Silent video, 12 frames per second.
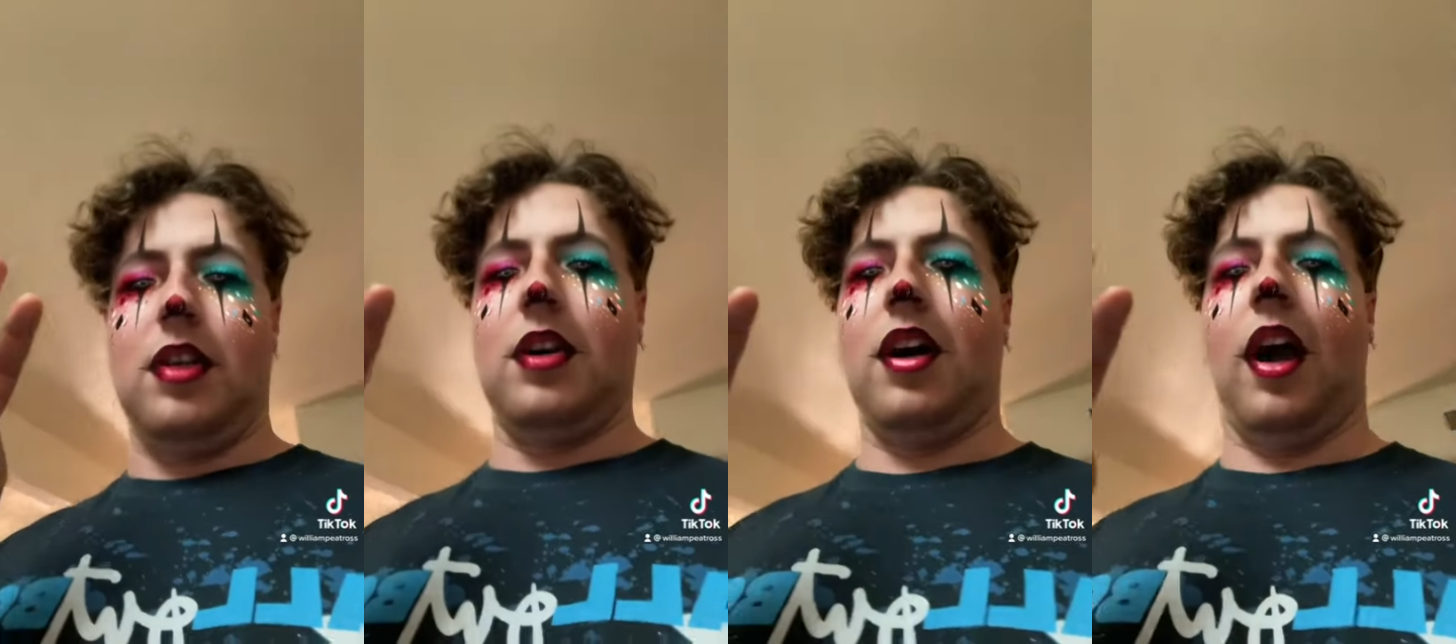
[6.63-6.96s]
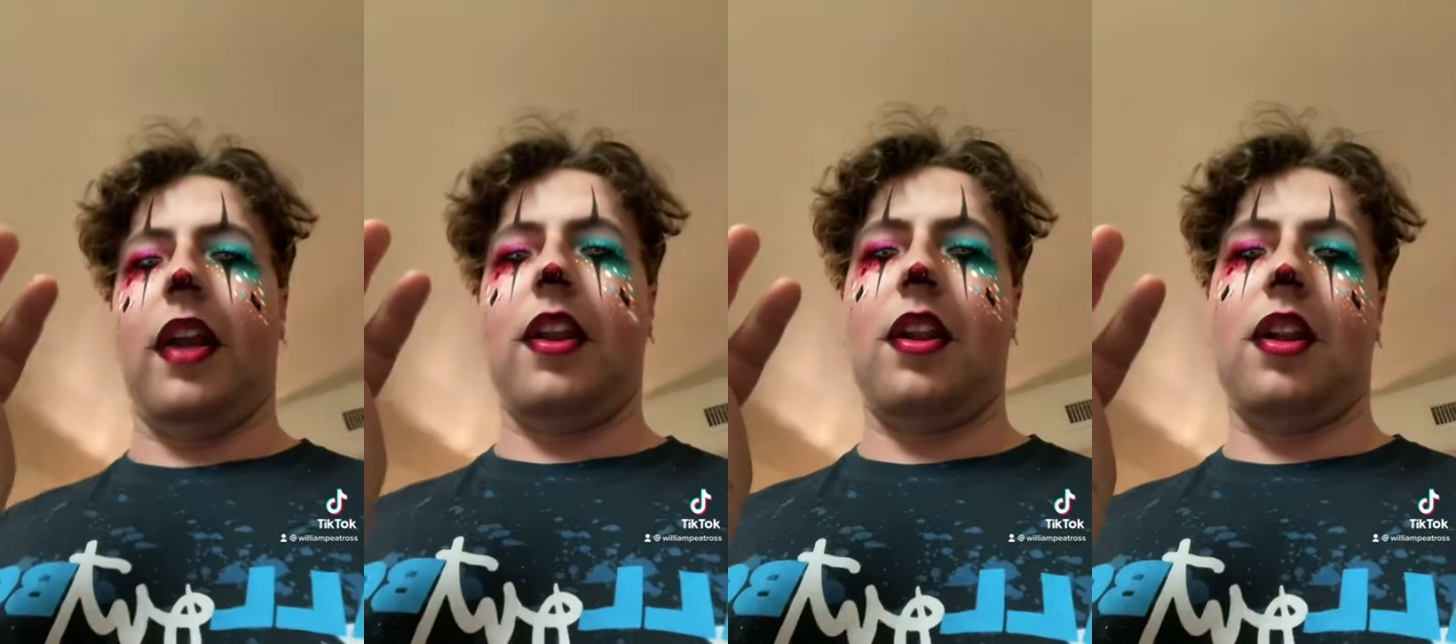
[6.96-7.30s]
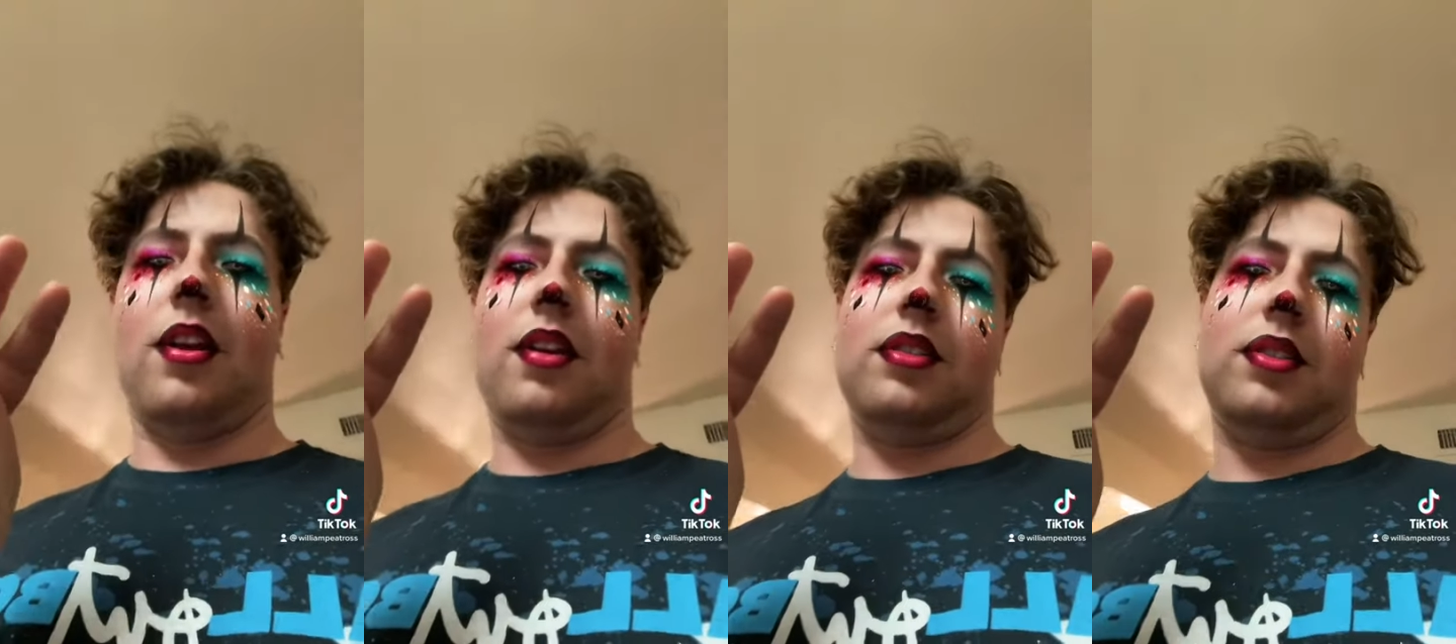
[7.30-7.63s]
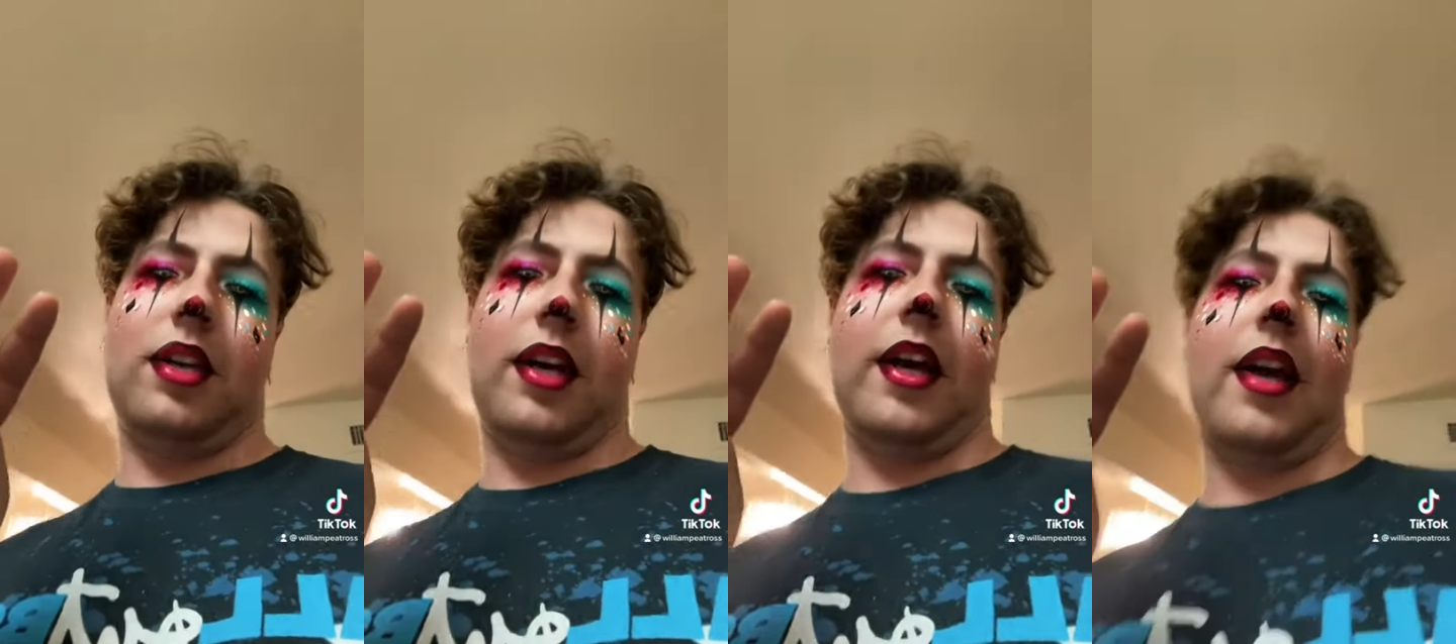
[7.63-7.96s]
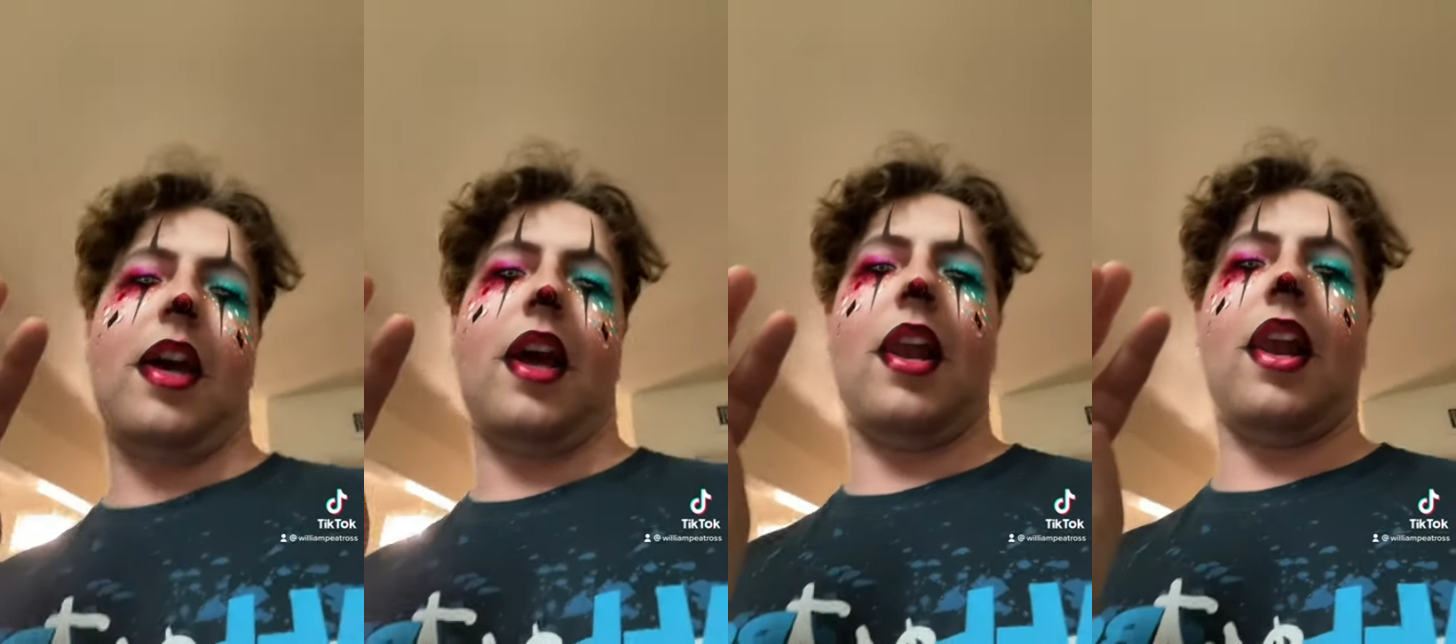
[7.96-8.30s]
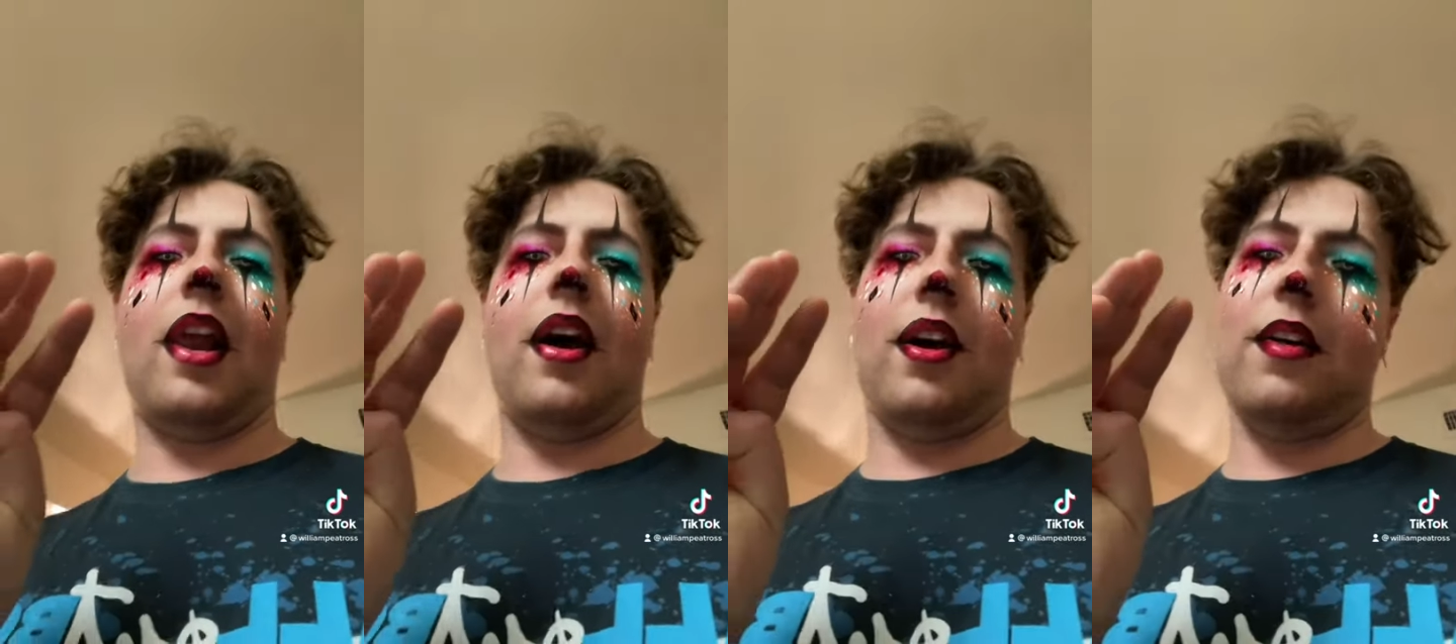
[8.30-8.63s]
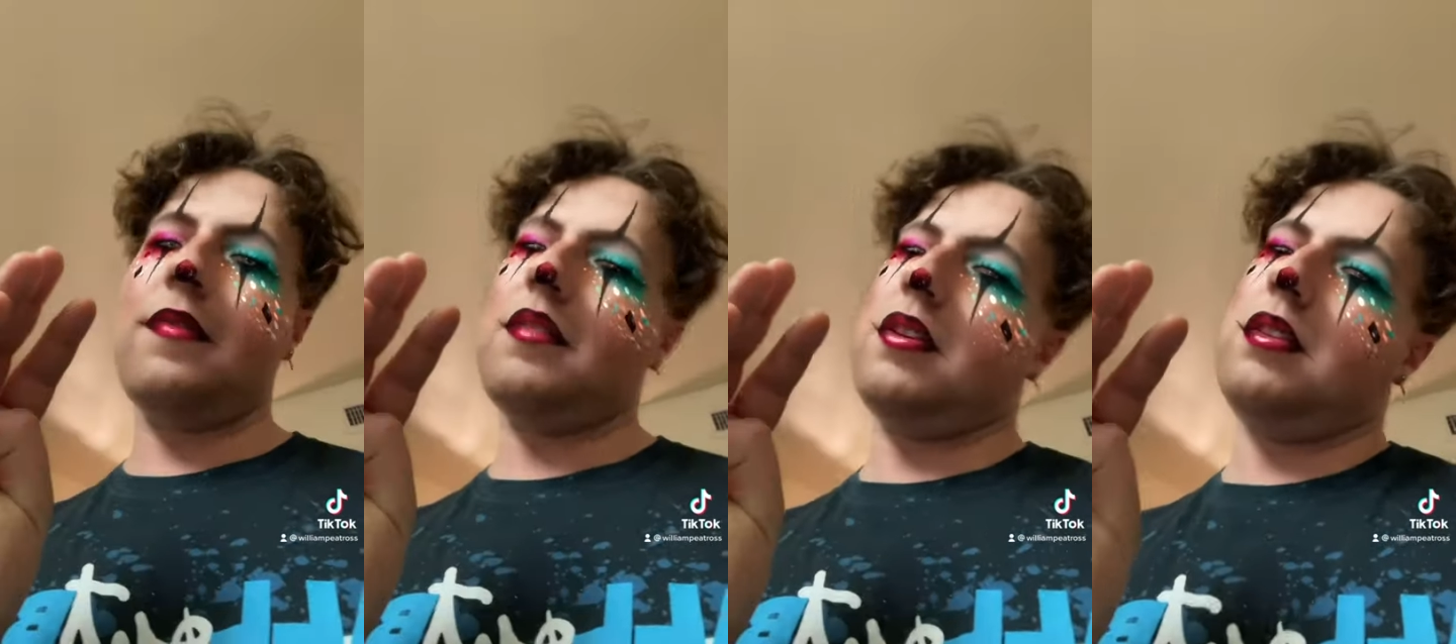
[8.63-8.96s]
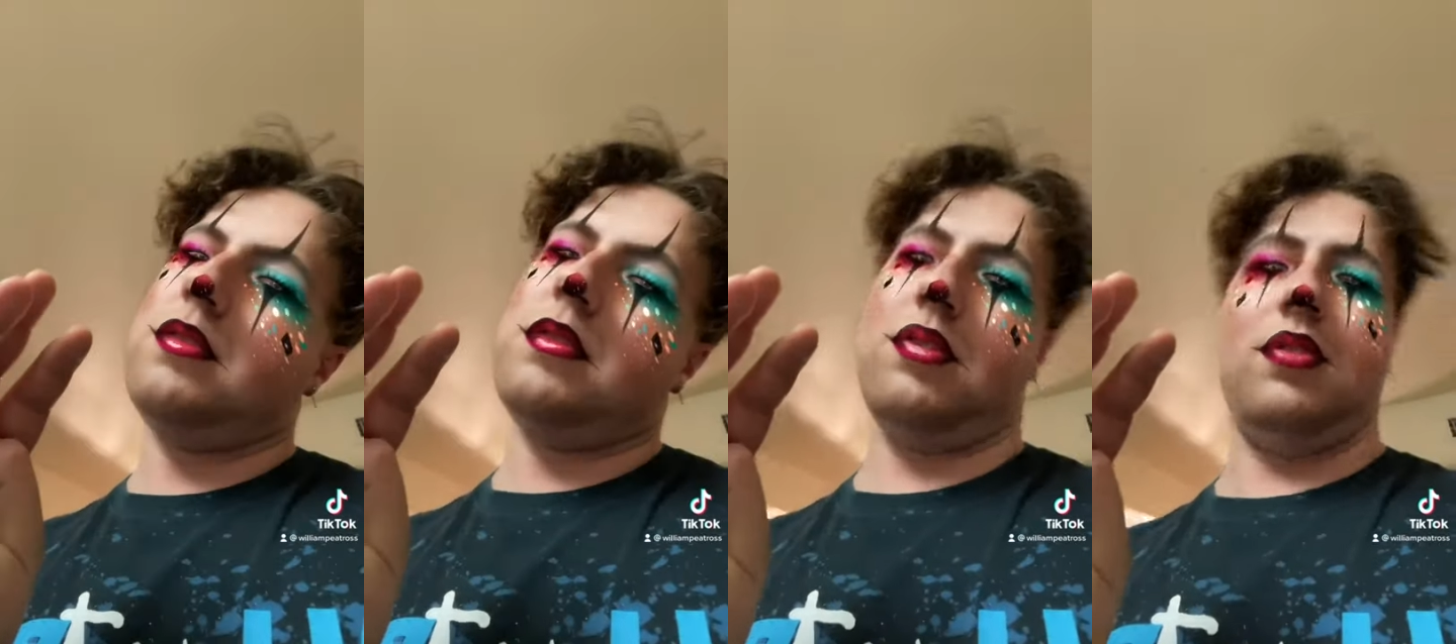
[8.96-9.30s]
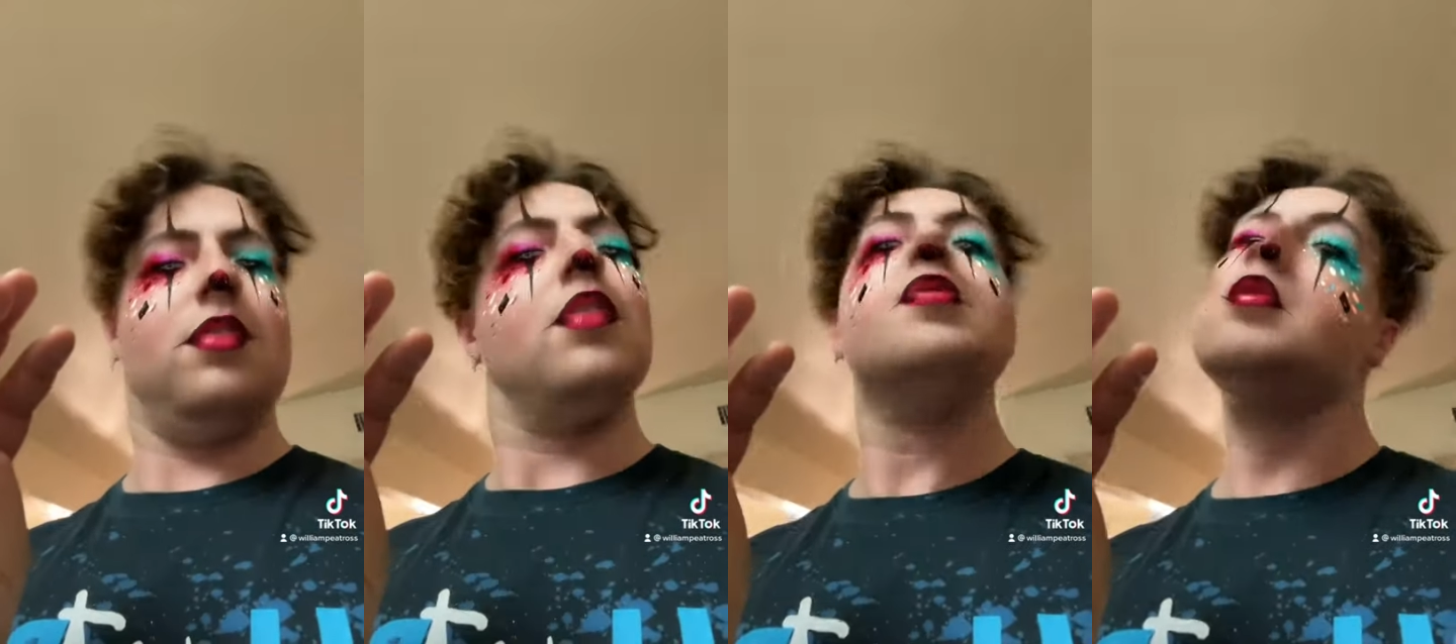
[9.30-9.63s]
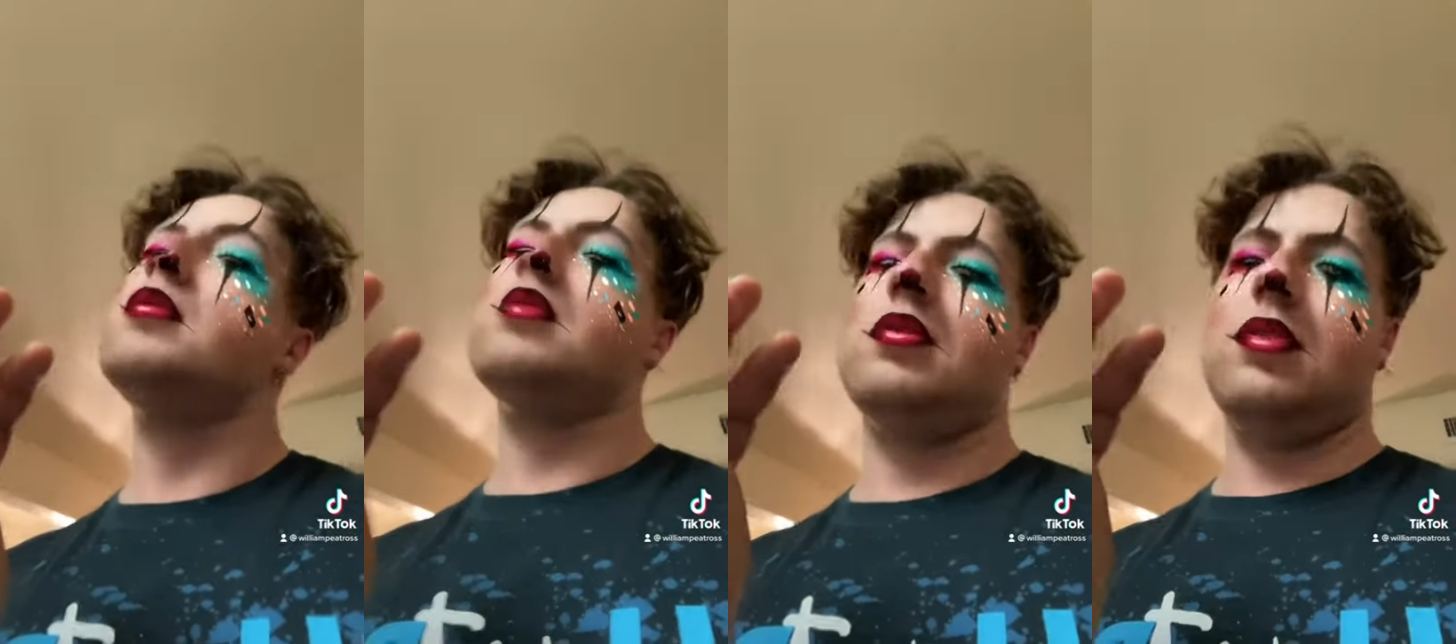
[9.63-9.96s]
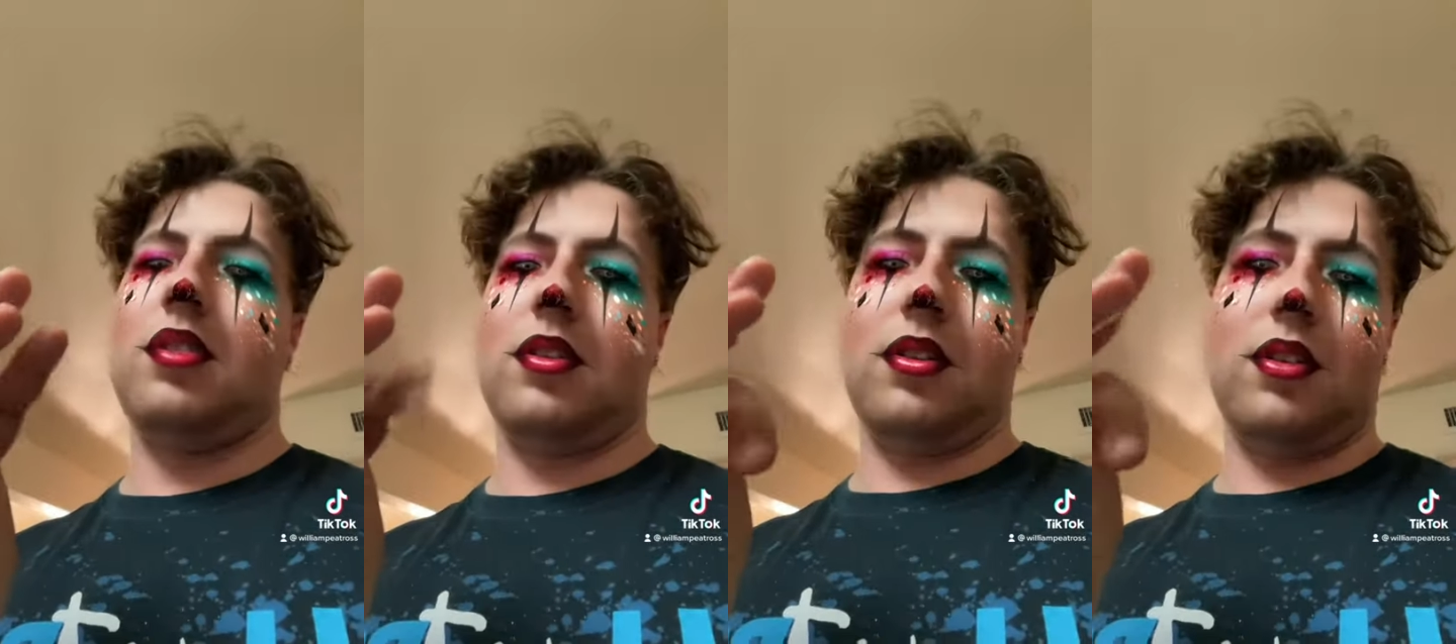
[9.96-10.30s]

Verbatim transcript: I hate that I love you. But every